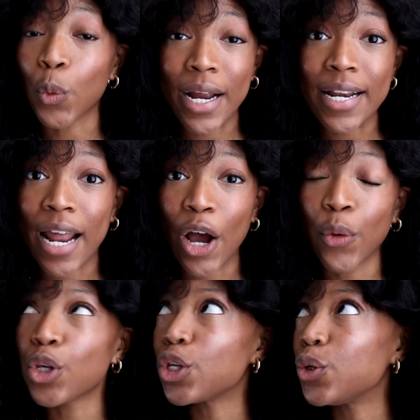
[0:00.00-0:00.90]
right
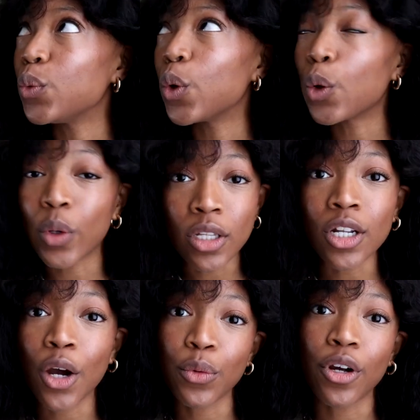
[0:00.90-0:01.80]
now. You will
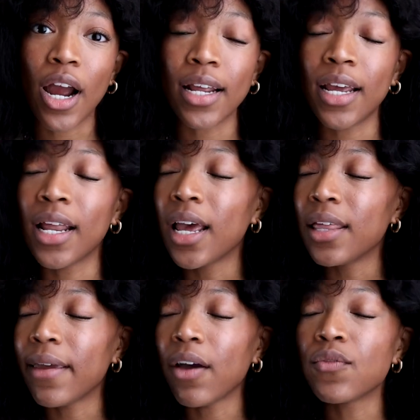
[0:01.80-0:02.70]
not regret it.
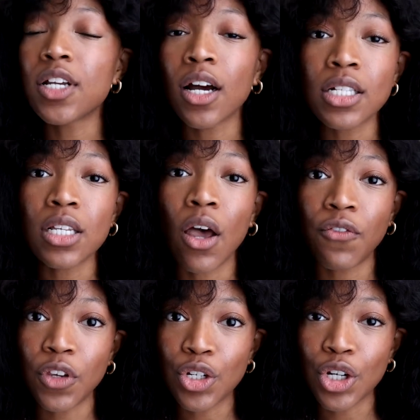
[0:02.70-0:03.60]
They have tons
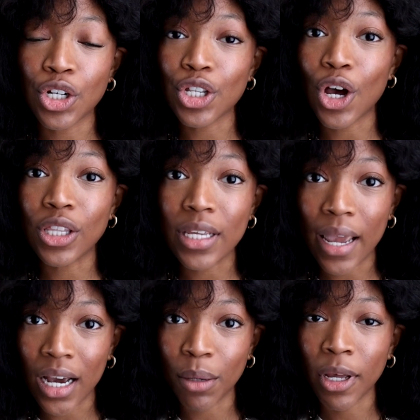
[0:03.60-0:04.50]
of features on the
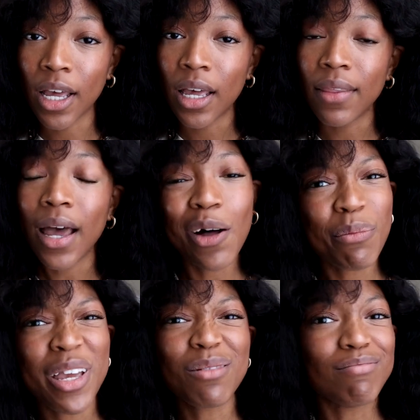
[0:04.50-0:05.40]
app that
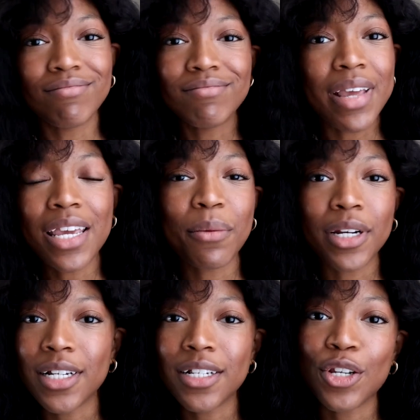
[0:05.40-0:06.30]
help make making
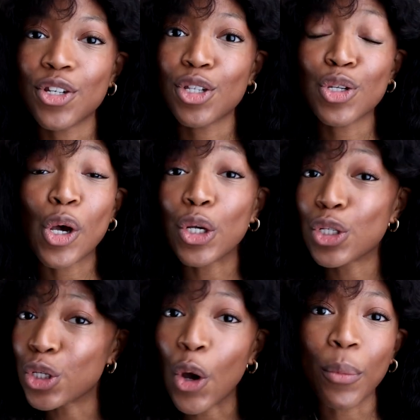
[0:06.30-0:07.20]
money decisions
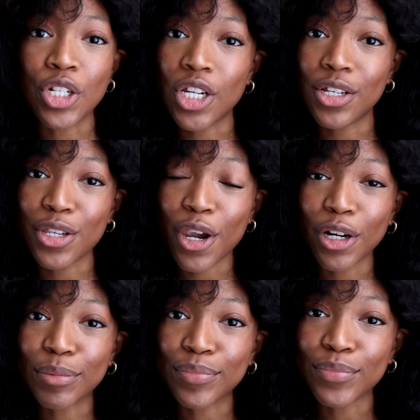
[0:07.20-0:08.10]
so much easier.